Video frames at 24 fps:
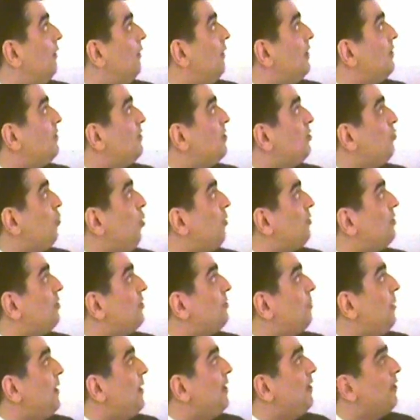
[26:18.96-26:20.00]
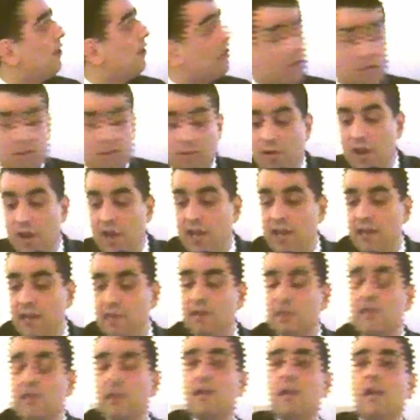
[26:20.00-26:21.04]
This is what has been
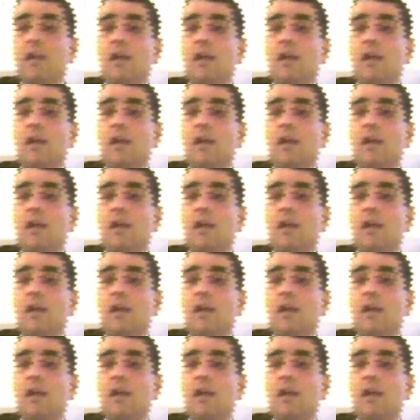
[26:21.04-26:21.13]
agreed